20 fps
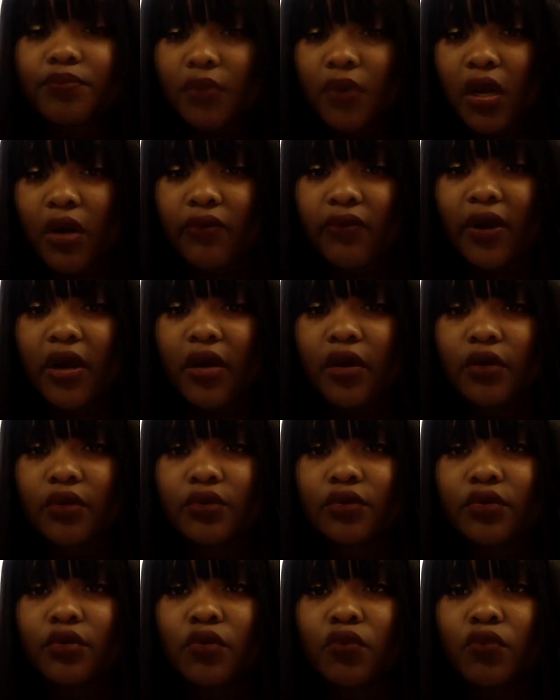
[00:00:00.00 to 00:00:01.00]

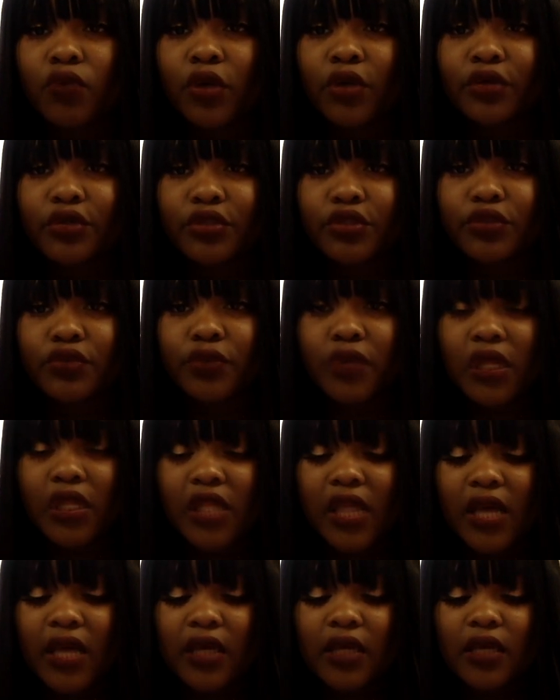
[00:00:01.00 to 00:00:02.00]
around 1 or 2
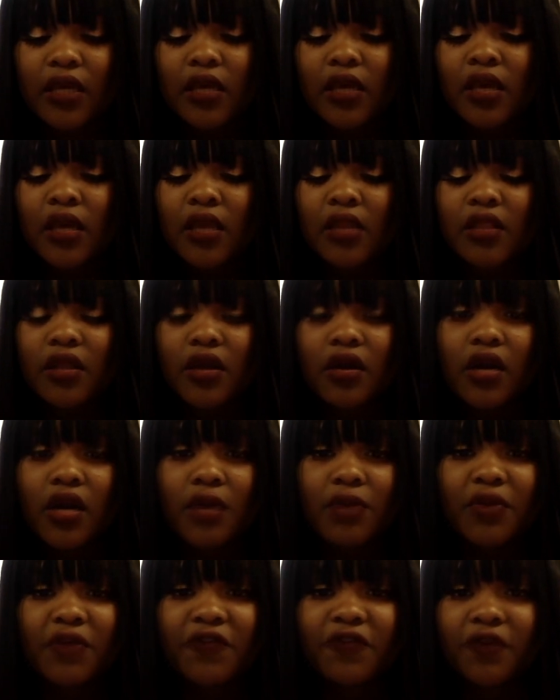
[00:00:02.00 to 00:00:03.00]
o'clock. They'll
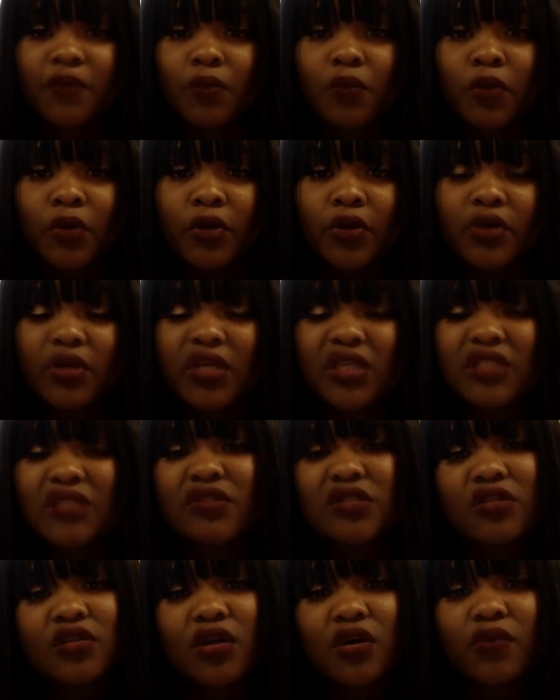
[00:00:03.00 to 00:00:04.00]
come in from work because,
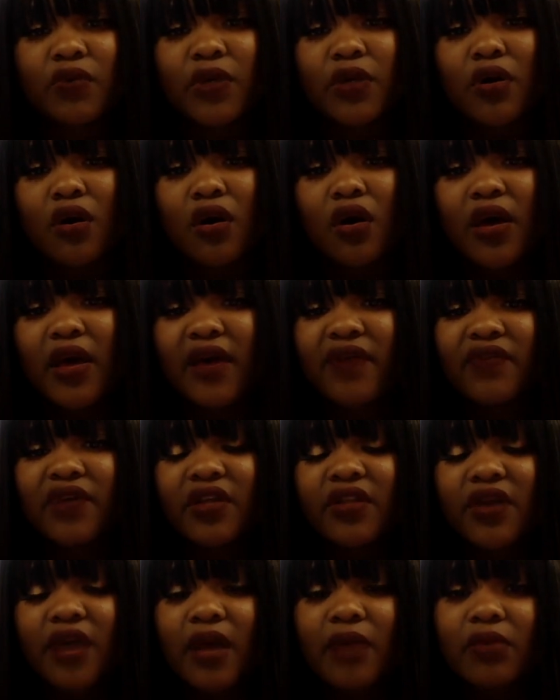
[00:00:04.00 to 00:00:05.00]
we all have
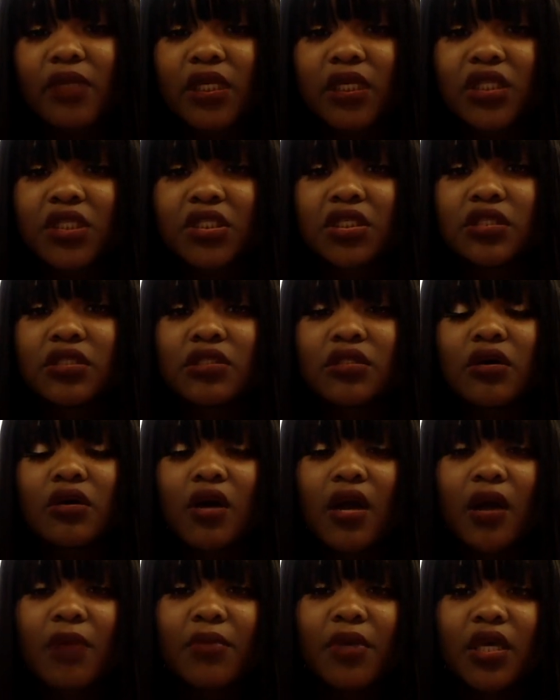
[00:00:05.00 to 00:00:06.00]
other obligations. They'll
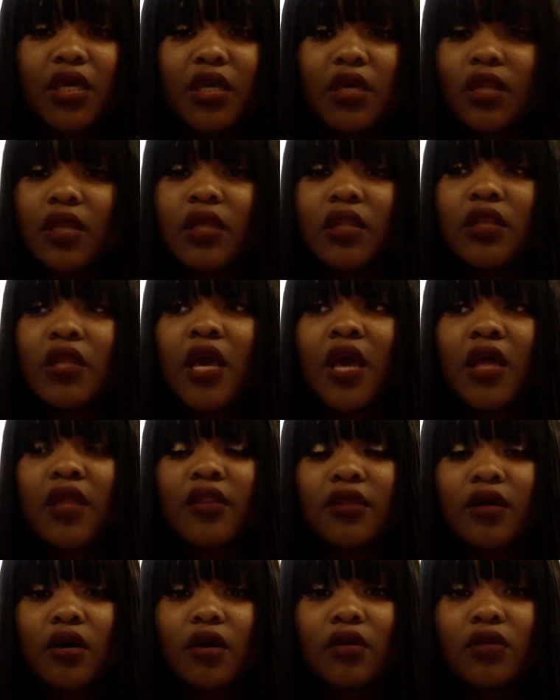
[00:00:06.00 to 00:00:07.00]
come in and
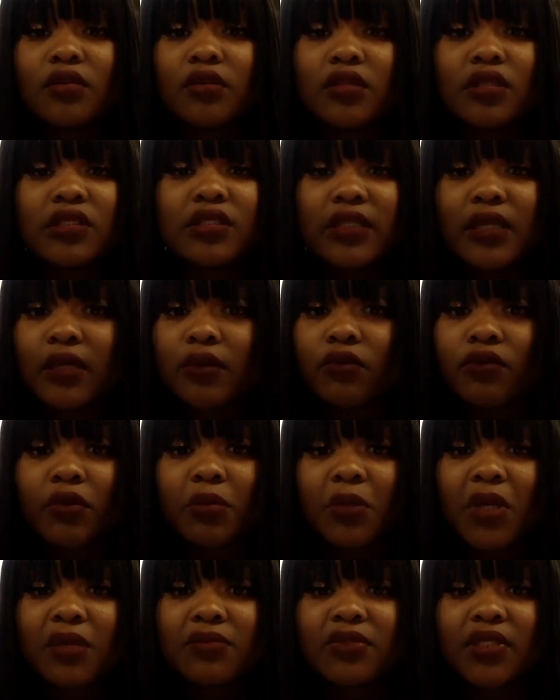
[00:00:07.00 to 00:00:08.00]
the study
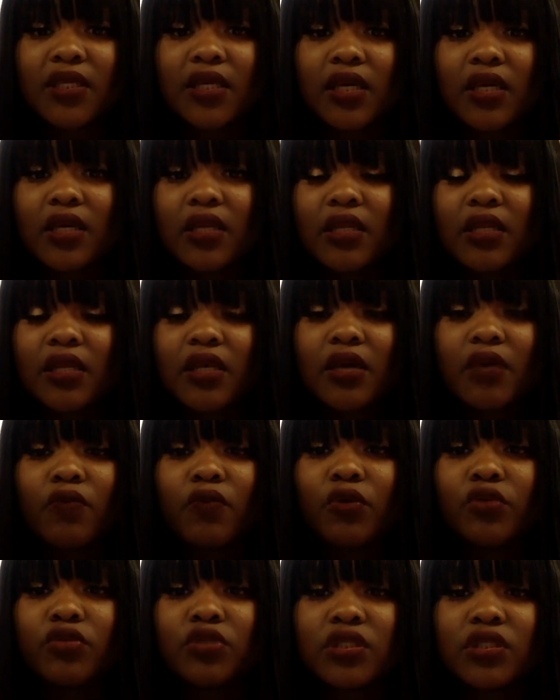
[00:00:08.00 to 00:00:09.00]
room comes in handy, and
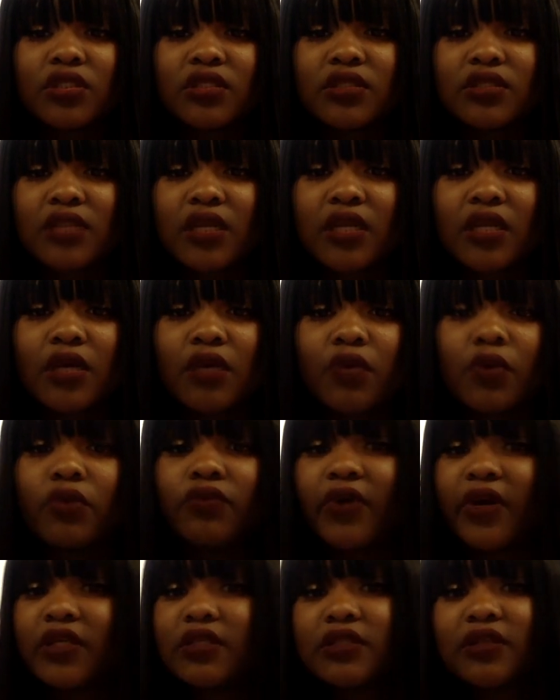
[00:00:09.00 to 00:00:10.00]
we'll just study and we'll
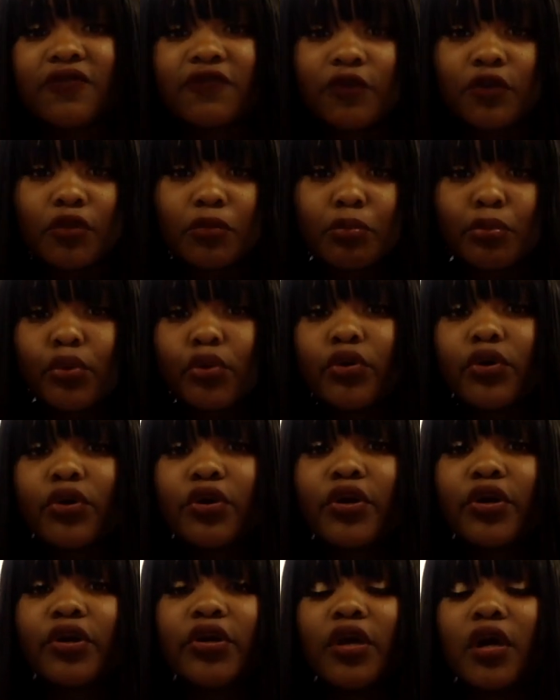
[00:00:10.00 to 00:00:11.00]
write stuff on the
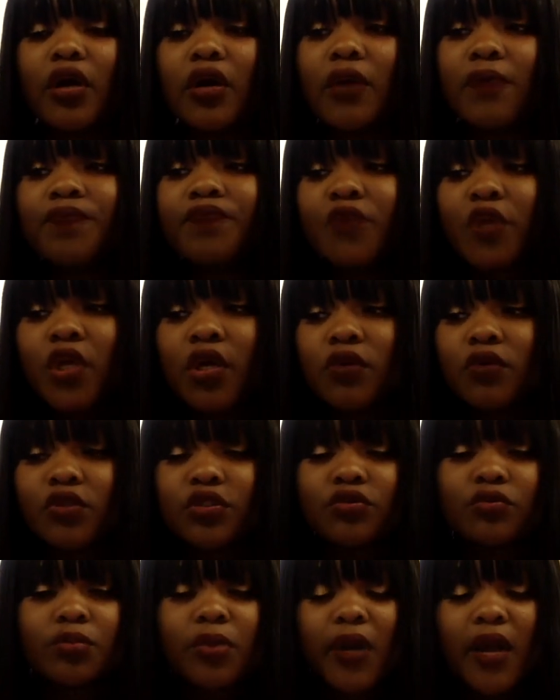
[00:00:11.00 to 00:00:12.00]
board. We'll
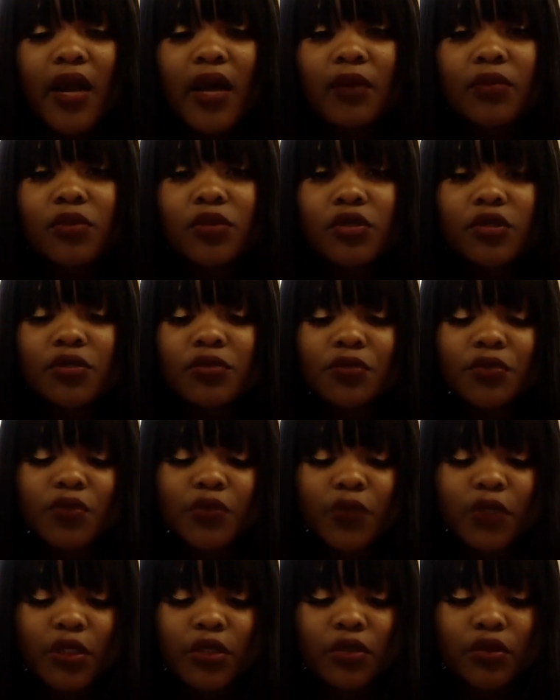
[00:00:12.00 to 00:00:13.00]
do problems.
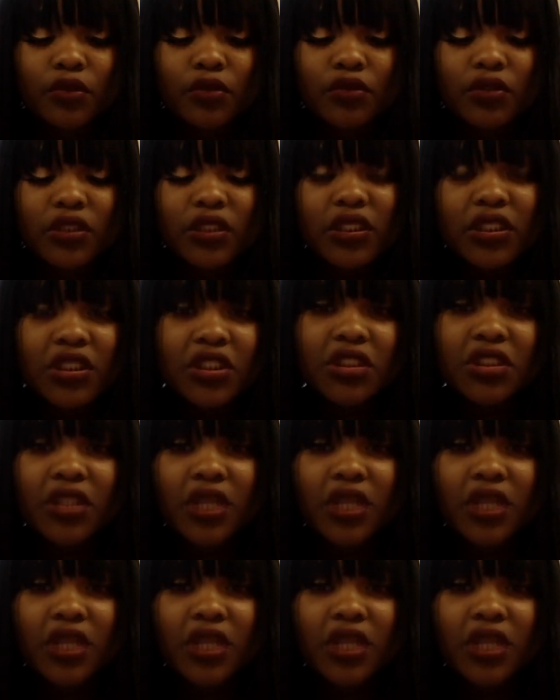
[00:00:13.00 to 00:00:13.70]
We'll teach each